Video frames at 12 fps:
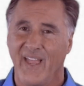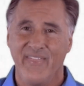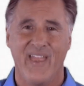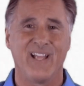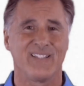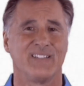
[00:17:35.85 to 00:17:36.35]
And
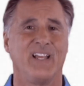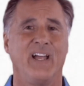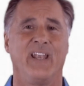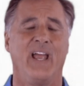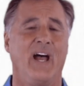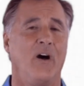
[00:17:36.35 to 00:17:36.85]
that's
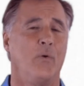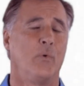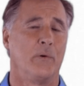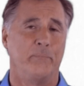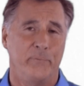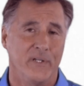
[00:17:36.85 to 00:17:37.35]
not how
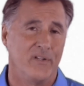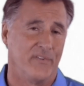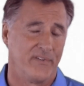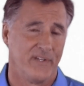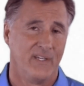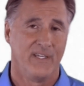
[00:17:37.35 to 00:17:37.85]
we're
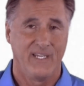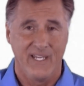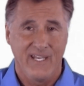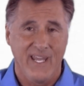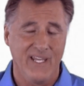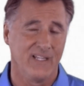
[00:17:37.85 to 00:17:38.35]
built.
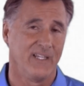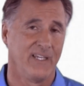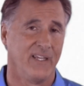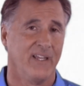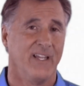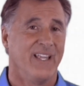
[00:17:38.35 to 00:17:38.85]

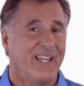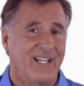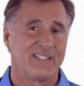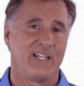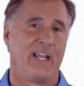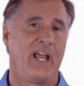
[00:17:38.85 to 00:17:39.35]
Innately.
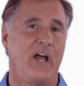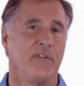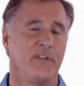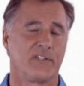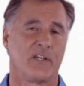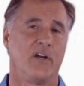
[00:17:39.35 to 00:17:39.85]
That's not how
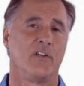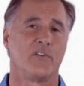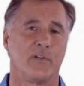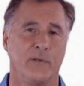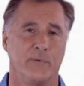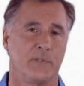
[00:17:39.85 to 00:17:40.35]
this
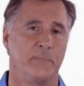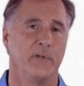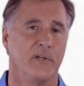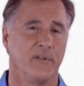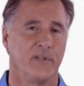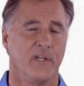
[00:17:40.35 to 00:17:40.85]
country was
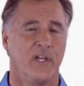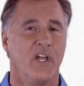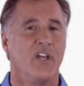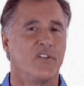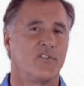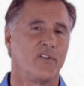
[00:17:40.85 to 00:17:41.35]
built.
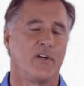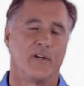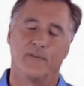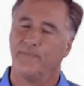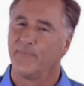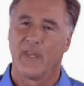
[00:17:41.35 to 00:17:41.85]

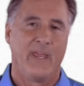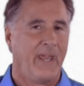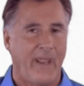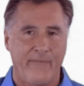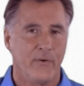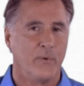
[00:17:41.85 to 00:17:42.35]
Sure,
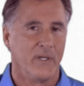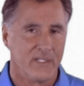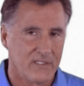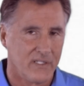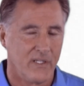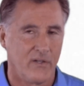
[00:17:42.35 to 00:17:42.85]
everyone
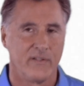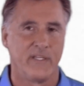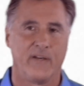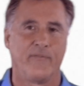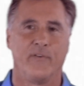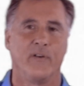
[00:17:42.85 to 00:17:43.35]
is a little
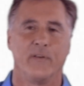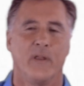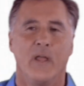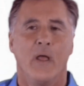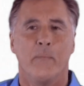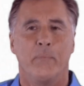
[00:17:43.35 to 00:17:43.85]
different,
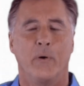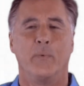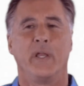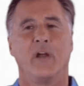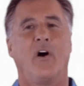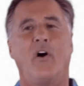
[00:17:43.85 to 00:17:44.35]
but
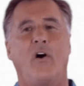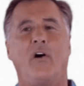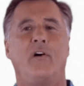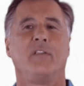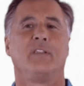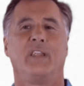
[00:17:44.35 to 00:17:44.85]
we
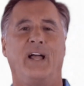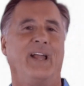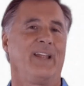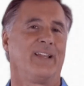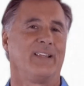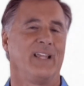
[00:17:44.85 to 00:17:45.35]
all
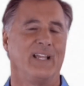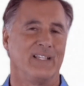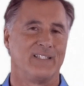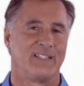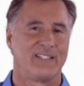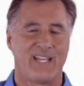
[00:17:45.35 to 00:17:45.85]
like
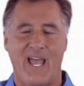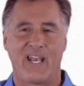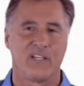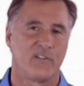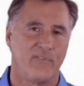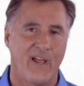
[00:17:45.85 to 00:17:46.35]
that
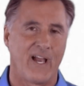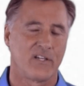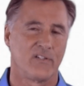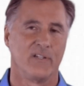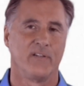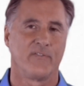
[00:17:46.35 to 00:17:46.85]

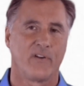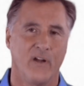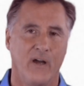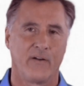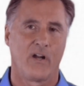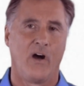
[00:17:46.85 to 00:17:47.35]
satisfaction of
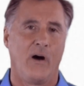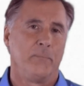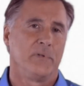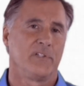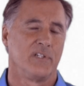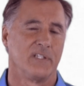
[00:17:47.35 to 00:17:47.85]

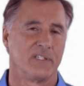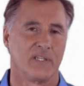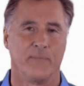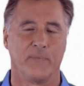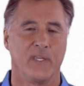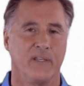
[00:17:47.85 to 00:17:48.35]
accomplishing
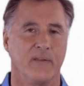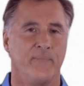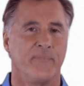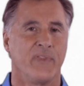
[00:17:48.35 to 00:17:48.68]
something.